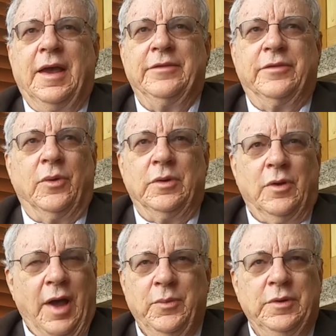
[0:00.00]
and so you
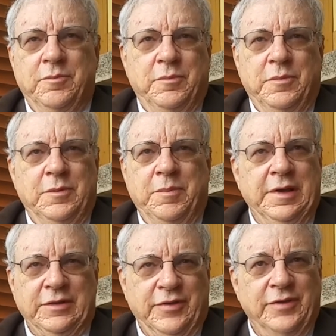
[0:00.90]
know, I wouldn't
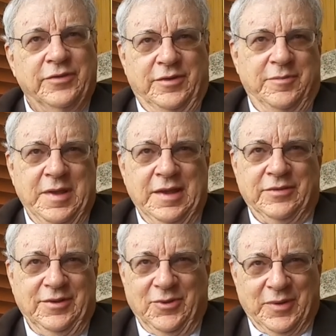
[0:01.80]
being sensitive
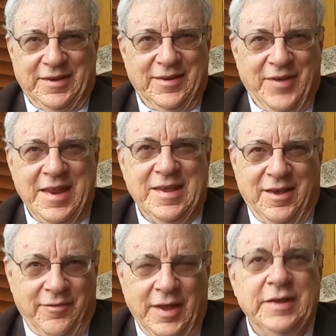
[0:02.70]
beings into it of
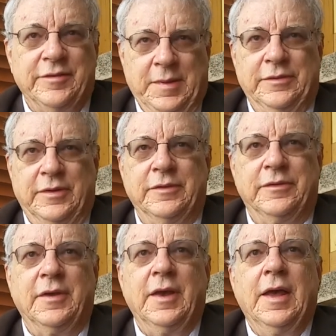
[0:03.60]
any of any species,
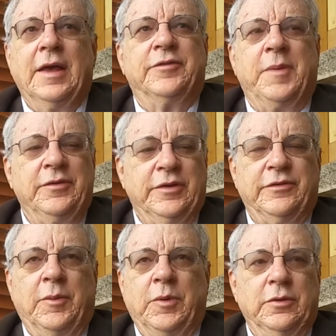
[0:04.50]
mm-hmm. especially
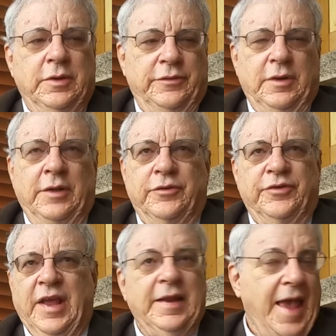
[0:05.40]
someone who doesn't
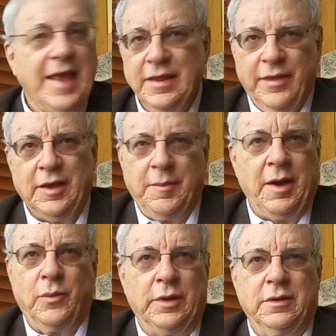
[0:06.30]
understand anything
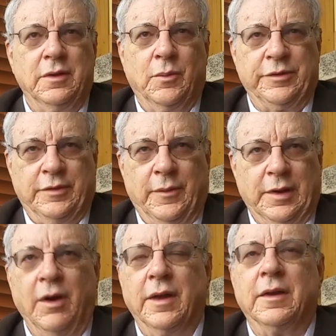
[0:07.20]
about what, what's going
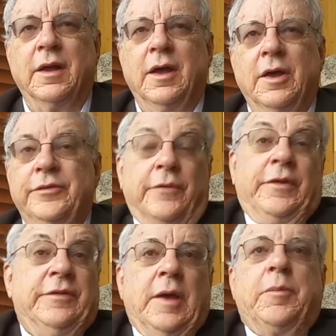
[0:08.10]
on. Mm-hmm. So, for
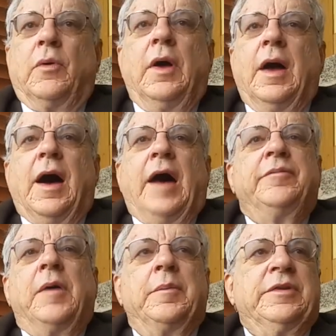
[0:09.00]
example, I've
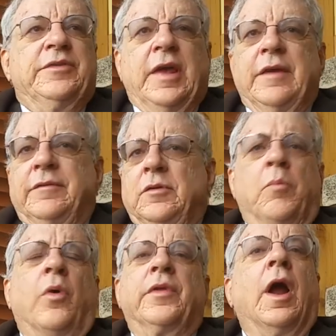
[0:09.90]
probably saved you know,
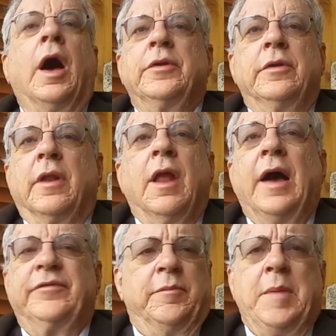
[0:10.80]
more than hundred the
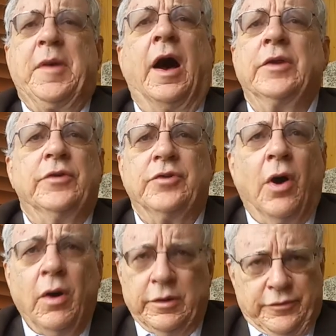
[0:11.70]
lives of maybe hundred
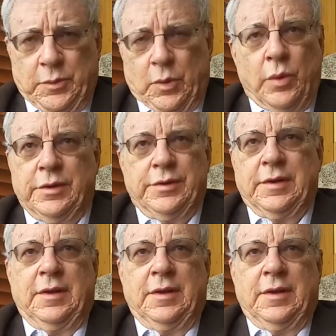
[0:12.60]
dogs who were ordered